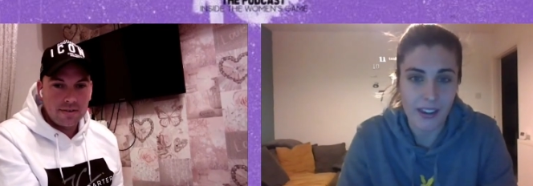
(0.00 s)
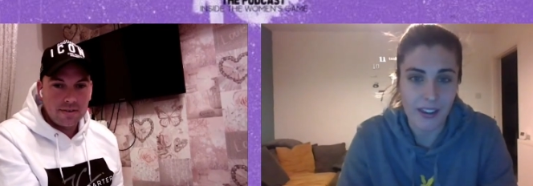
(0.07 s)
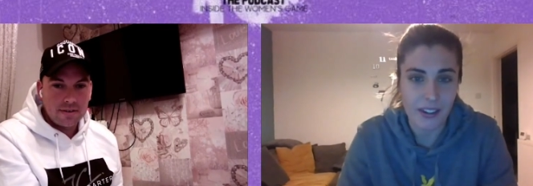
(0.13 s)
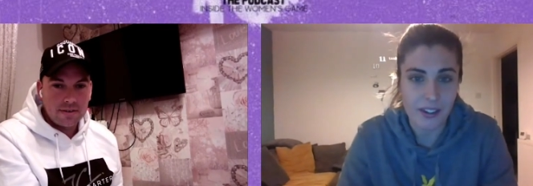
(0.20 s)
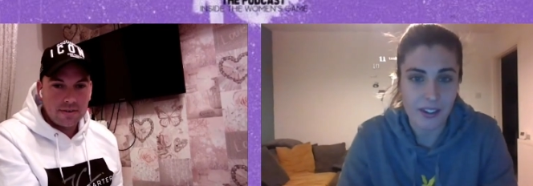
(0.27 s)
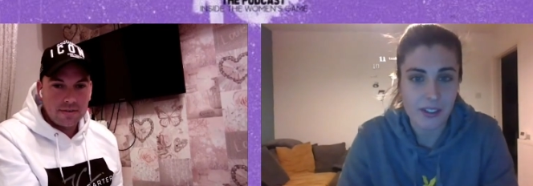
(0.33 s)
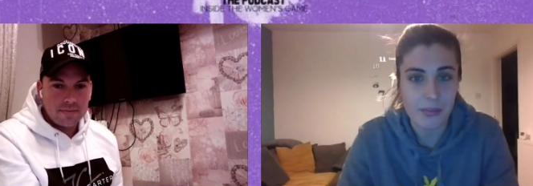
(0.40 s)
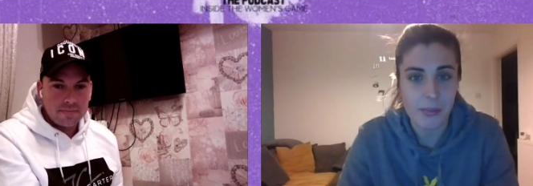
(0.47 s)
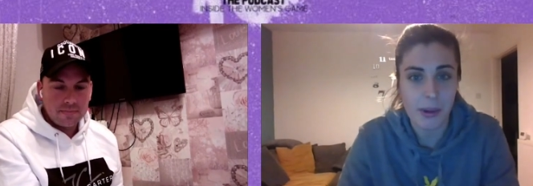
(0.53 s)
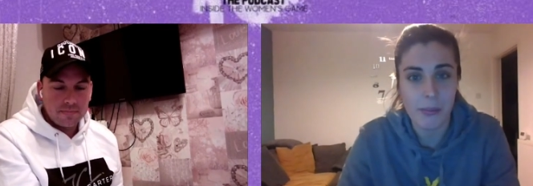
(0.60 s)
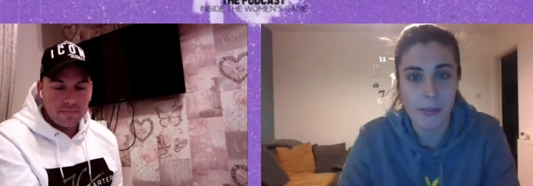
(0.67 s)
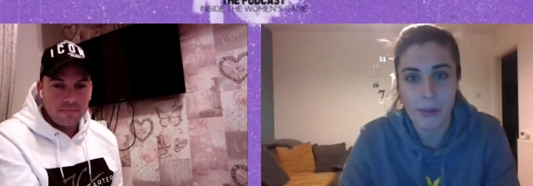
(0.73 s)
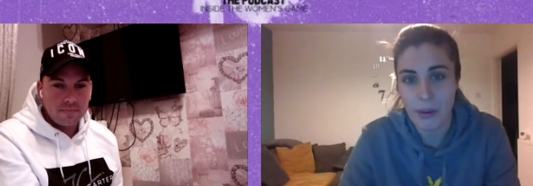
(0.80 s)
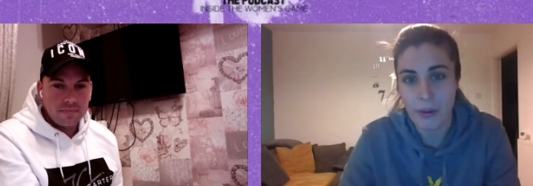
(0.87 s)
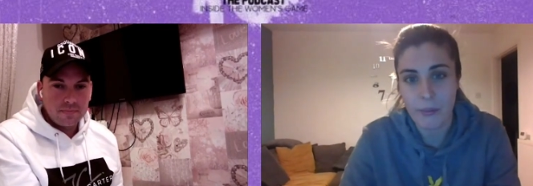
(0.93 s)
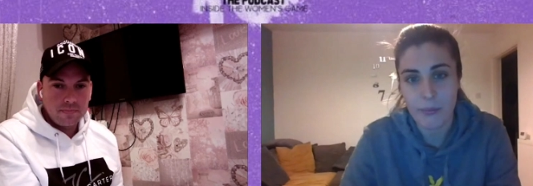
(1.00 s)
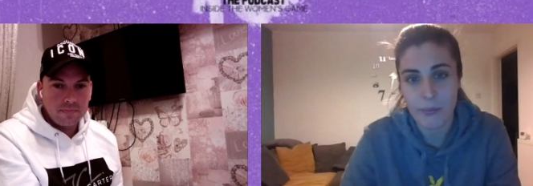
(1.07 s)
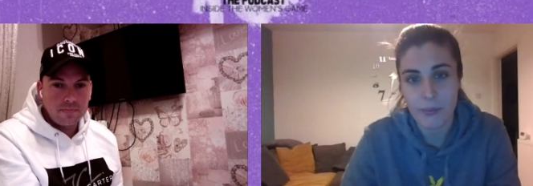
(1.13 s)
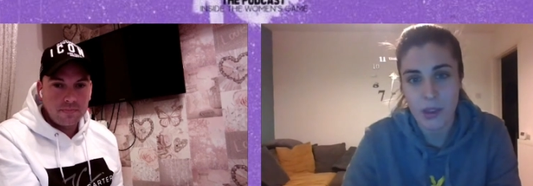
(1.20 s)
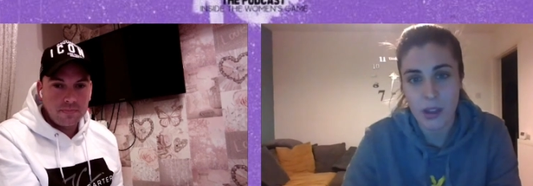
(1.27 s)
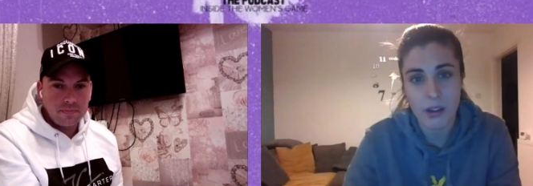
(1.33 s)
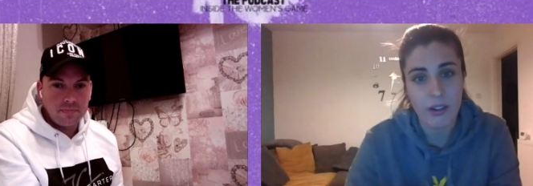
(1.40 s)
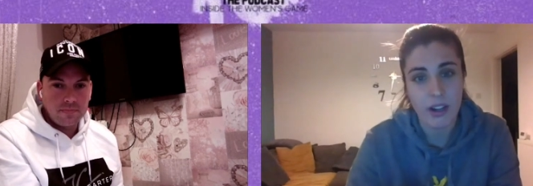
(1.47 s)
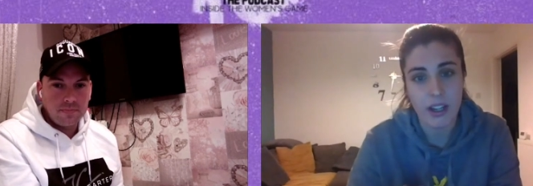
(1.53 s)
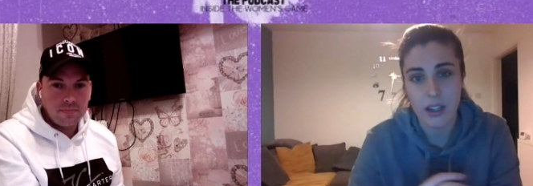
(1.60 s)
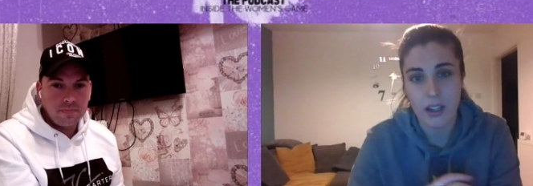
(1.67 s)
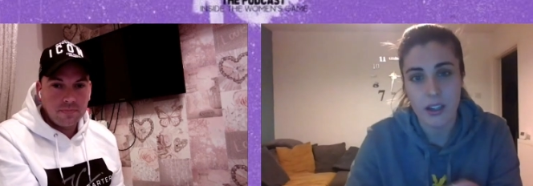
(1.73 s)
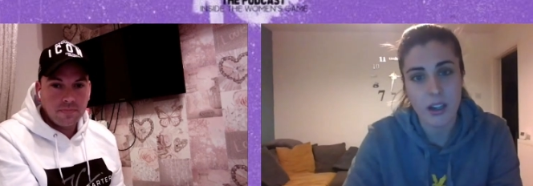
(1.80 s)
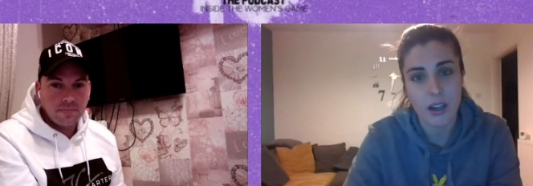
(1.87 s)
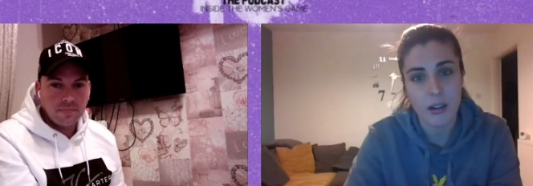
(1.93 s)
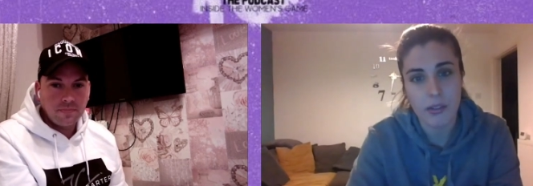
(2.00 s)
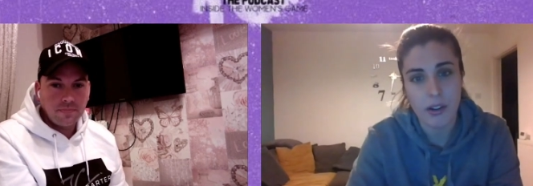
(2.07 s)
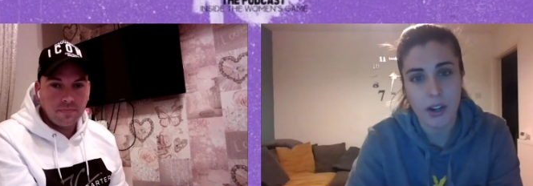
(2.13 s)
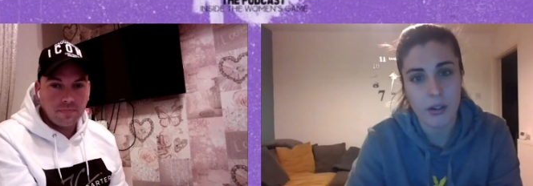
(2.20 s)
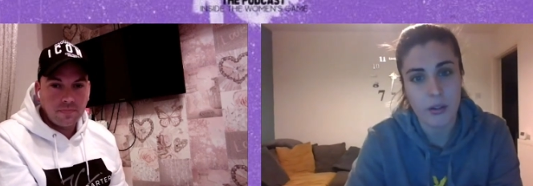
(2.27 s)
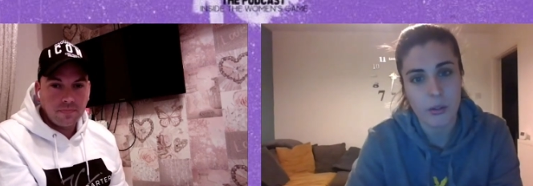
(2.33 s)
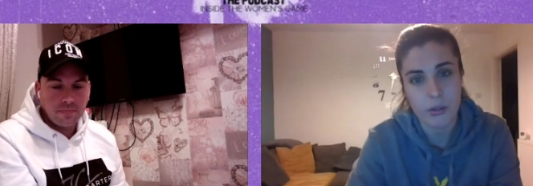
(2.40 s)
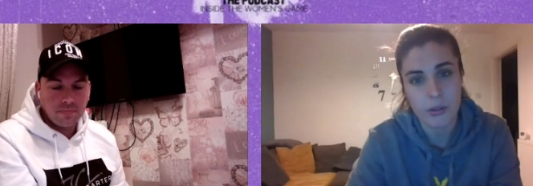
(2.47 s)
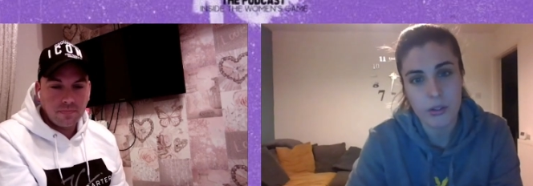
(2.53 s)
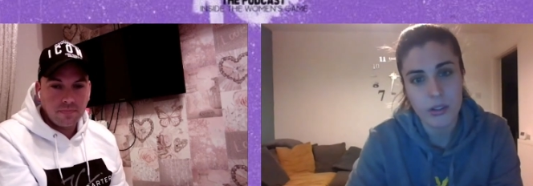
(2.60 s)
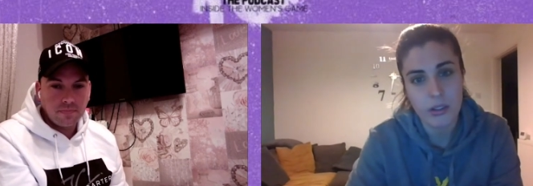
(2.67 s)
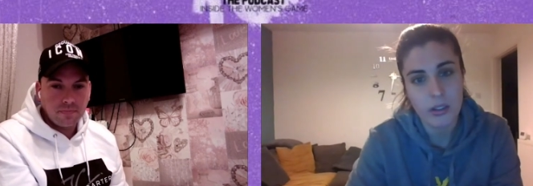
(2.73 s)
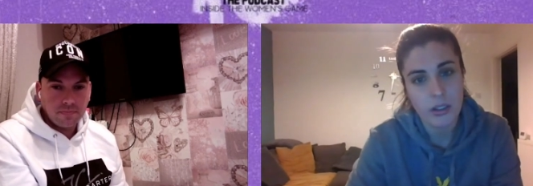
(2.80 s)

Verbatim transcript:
Speaker 1: and I just remember when I've had like cup finals,